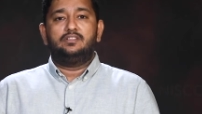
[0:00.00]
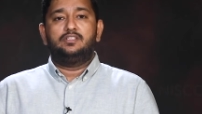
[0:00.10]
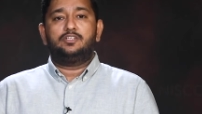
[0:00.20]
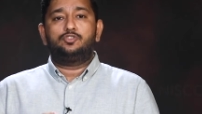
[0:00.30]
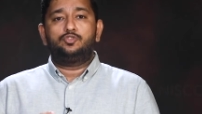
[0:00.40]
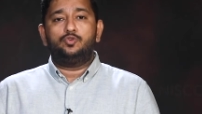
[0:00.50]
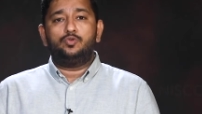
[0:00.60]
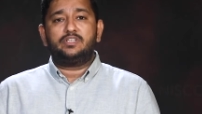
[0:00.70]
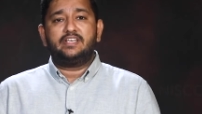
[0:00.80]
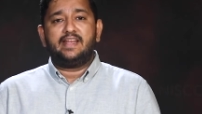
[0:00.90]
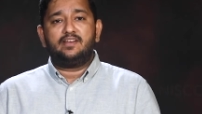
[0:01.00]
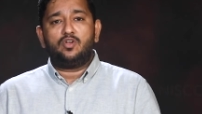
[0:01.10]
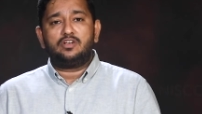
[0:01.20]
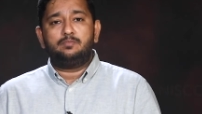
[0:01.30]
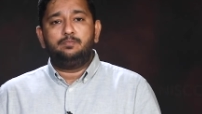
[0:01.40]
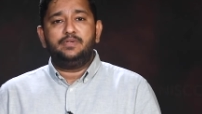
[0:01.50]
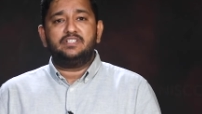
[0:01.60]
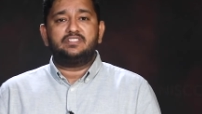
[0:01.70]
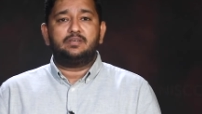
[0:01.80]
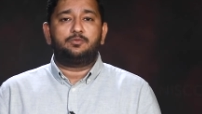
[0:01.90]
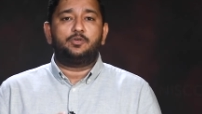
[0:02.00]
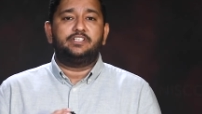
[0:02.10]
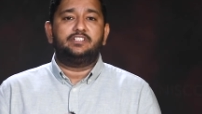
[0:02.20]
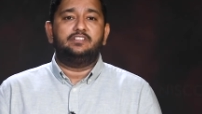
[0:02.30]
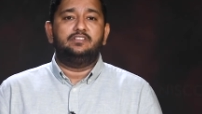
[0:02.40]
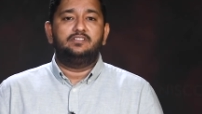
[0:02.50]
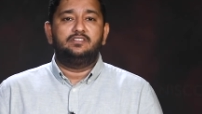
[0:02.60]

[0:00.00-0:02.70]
The two cannot be separated.